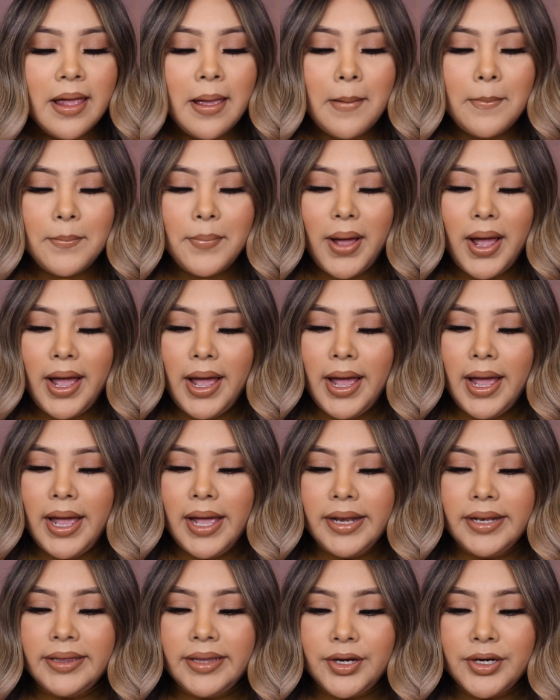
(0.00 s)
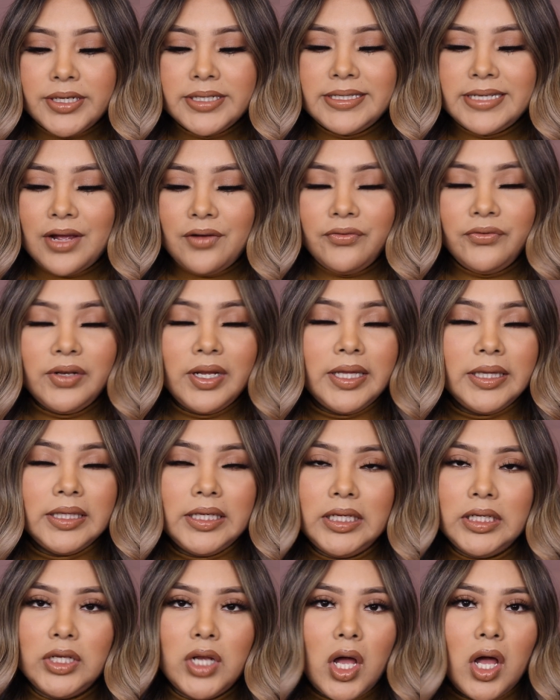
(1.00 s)
but they're
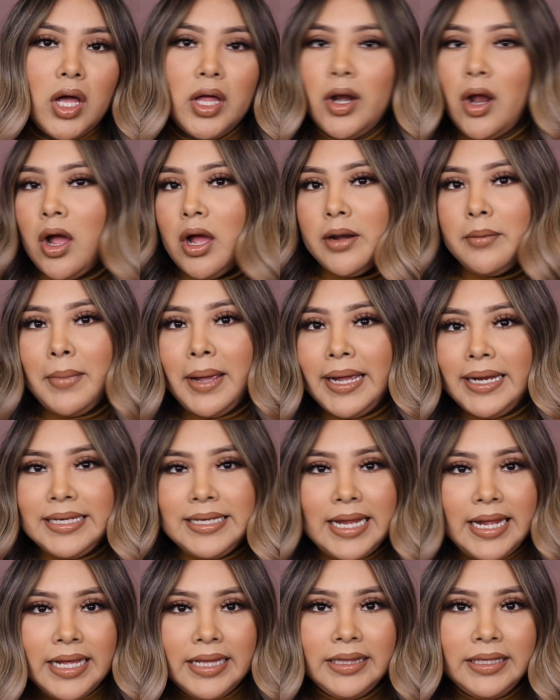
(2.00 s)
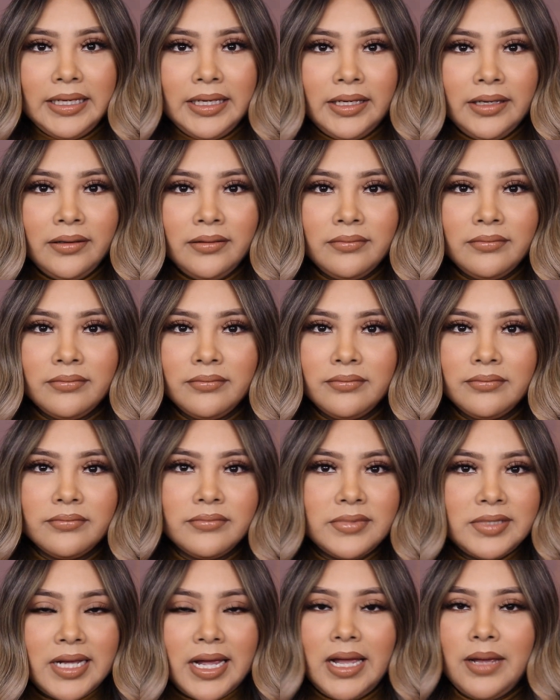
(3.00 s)
definitely not on my daily
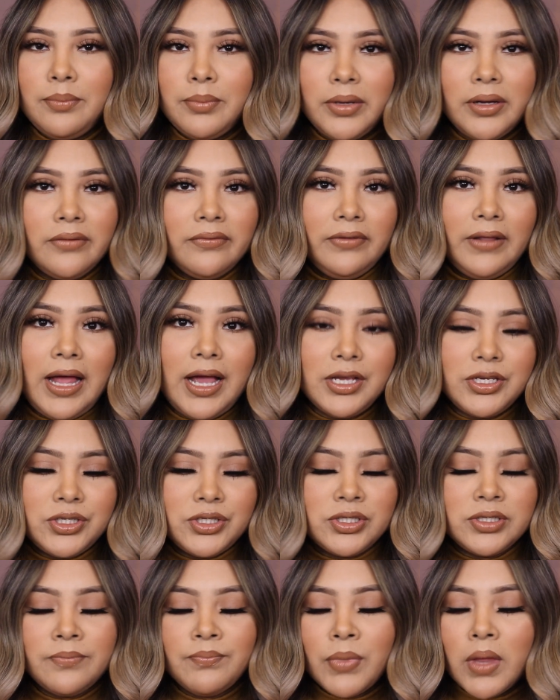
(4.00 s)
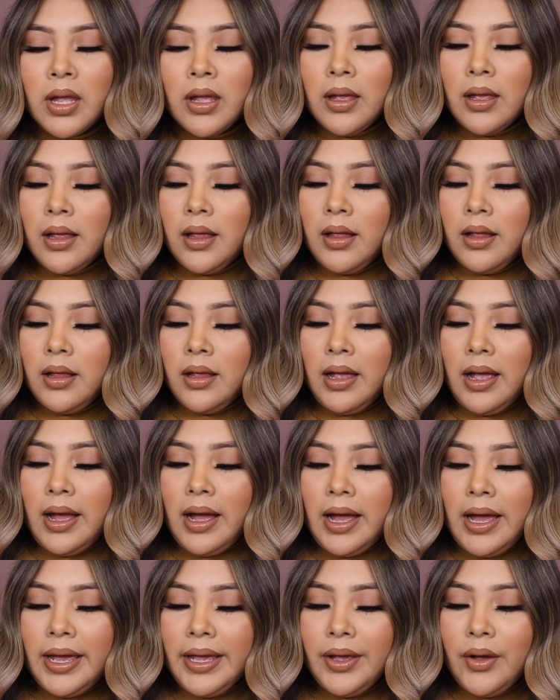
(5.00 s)
type of lash.
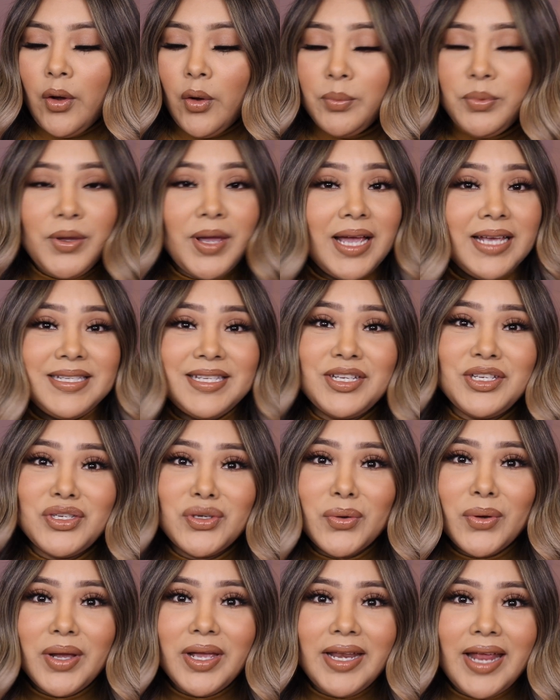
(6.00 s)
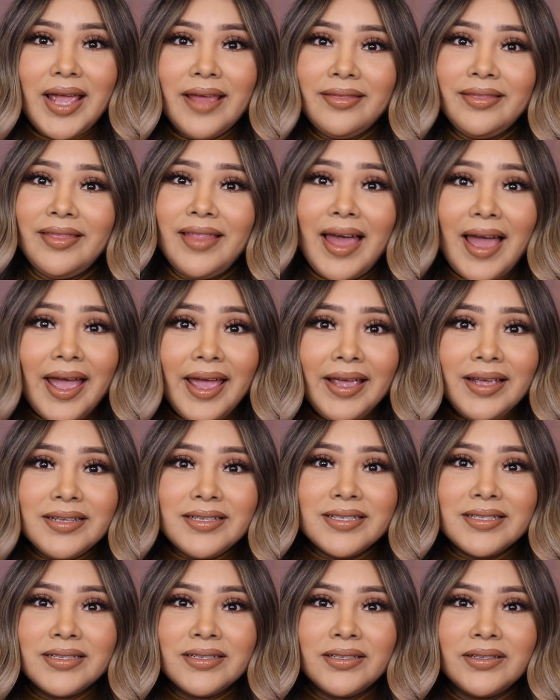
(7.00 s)
I hope you guys enjoyed and
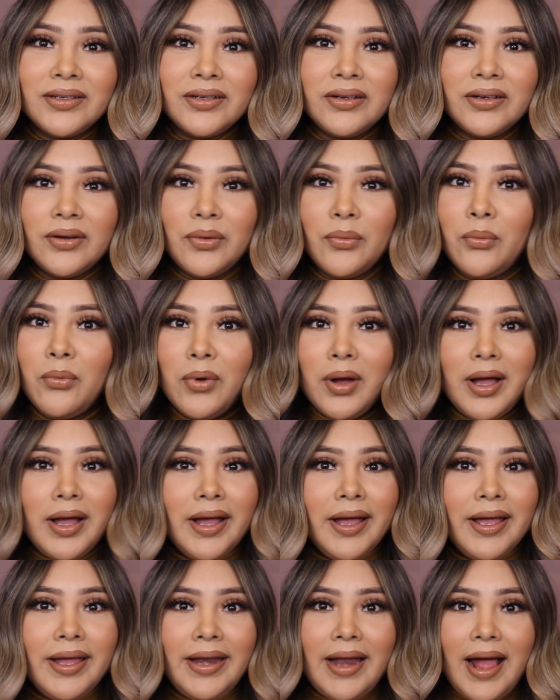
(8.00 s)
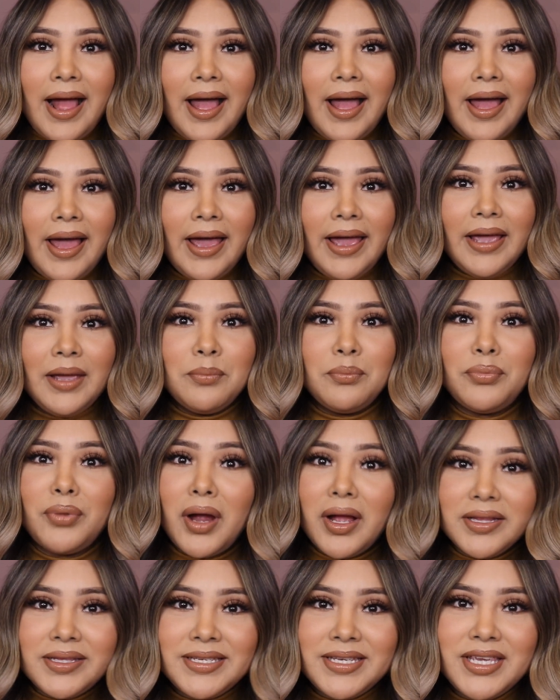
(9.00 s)
liked what I
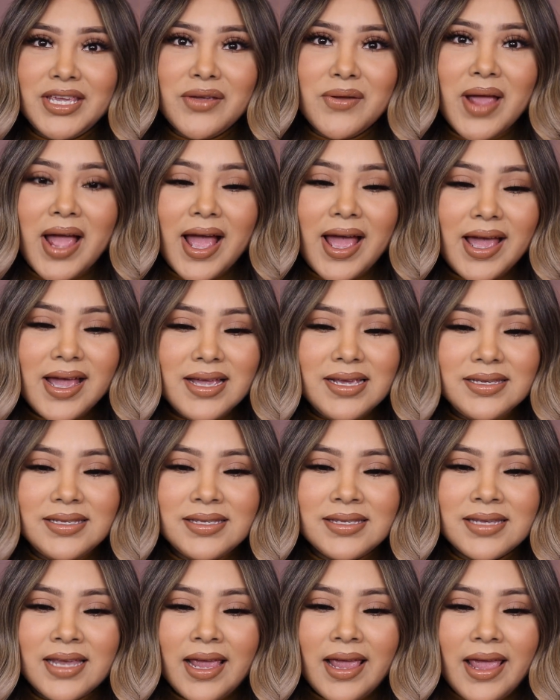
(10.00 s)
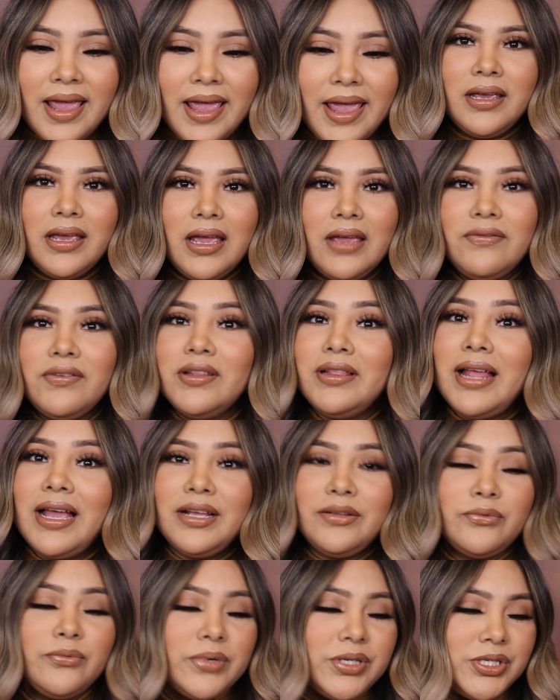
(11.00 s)
brought to you guys. If you
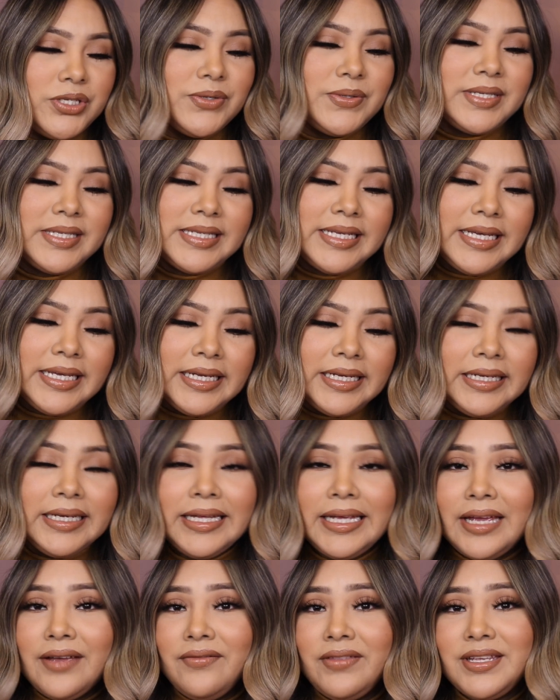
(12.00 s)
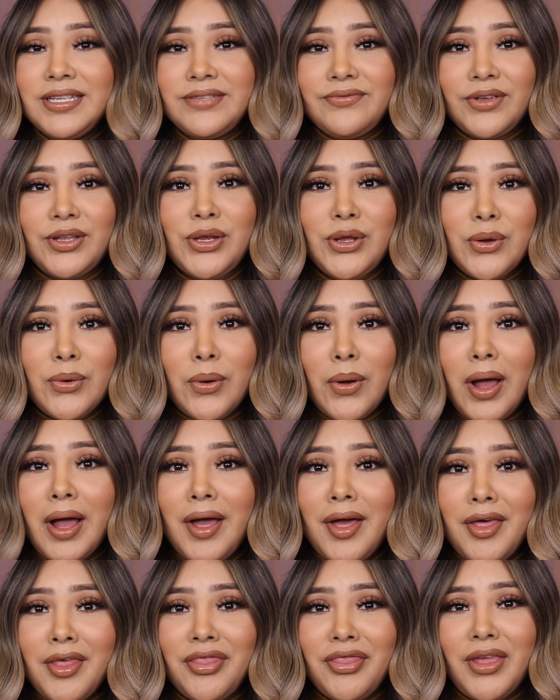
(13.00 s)
liked what you've seen, give this video
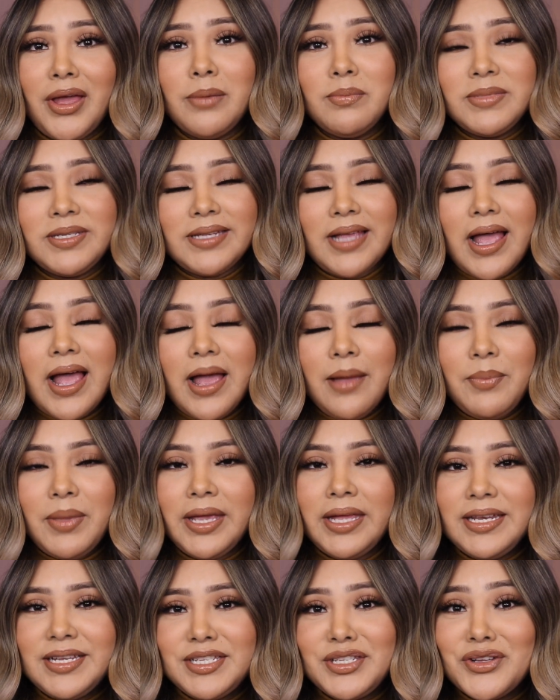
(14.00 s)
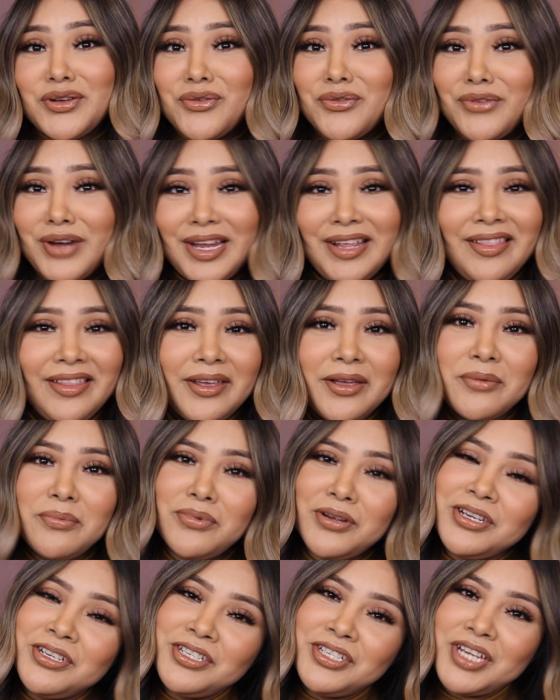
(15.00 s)
a thumbs up. It is greatly
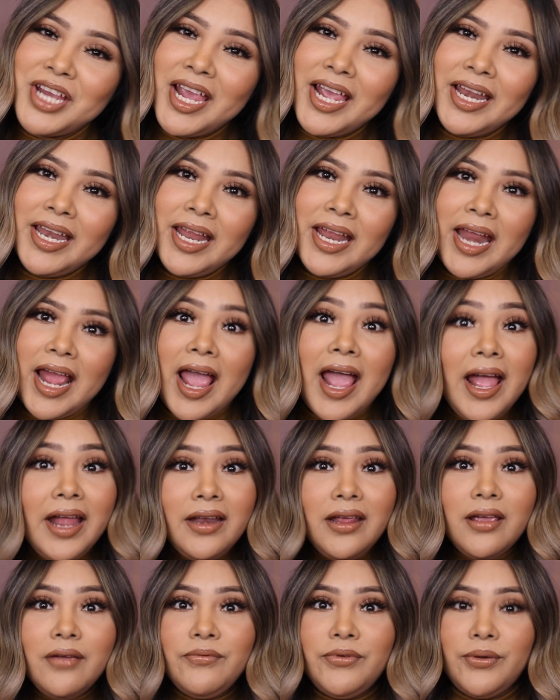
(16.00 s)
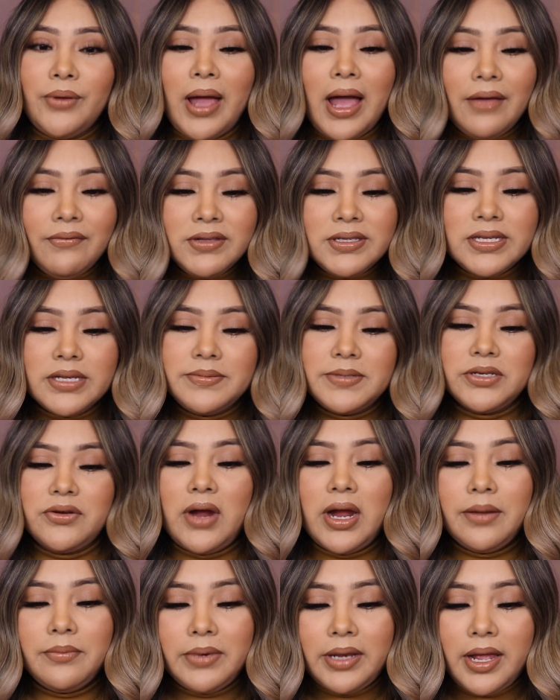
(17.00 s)
appreciated. And if you haven't
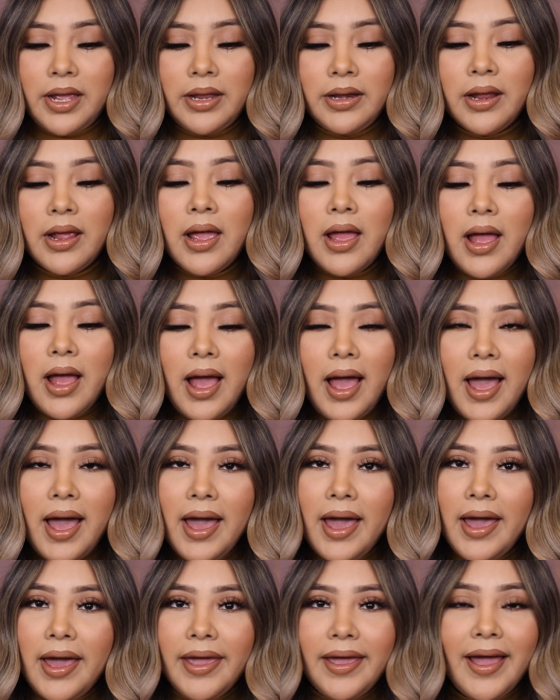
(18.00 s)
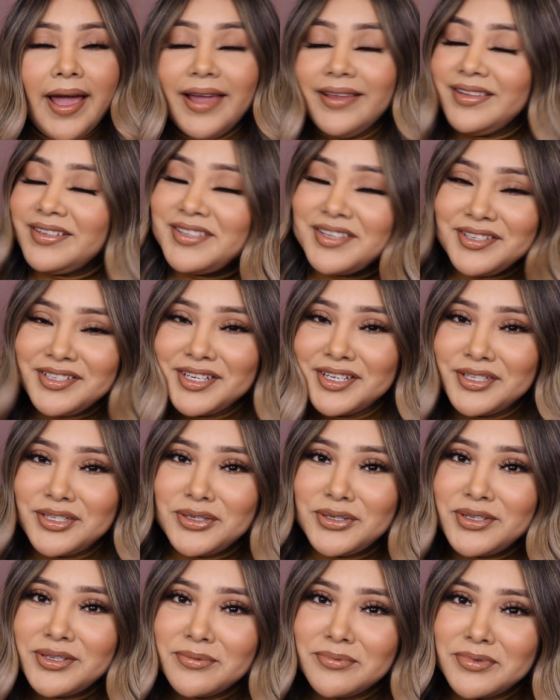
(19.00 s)
subscribed yet, I highly suggest
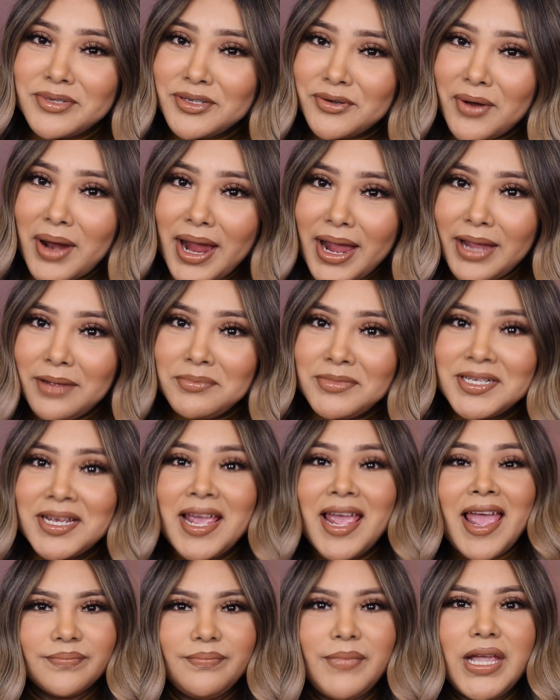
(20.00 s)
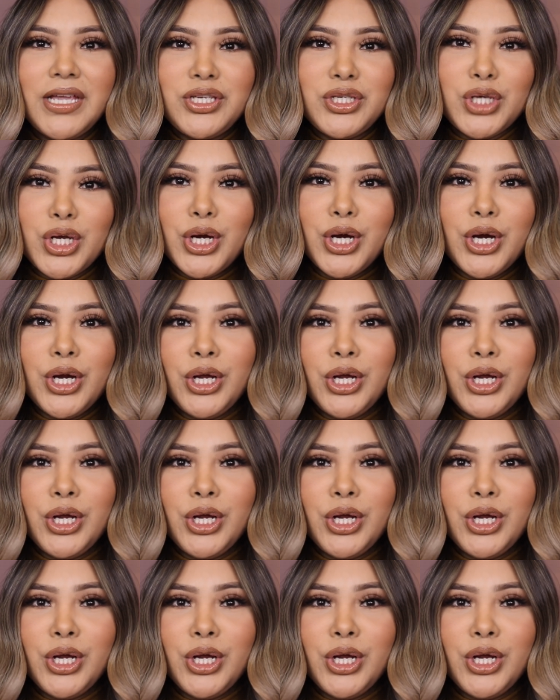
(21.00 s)
you subscribed. Make sure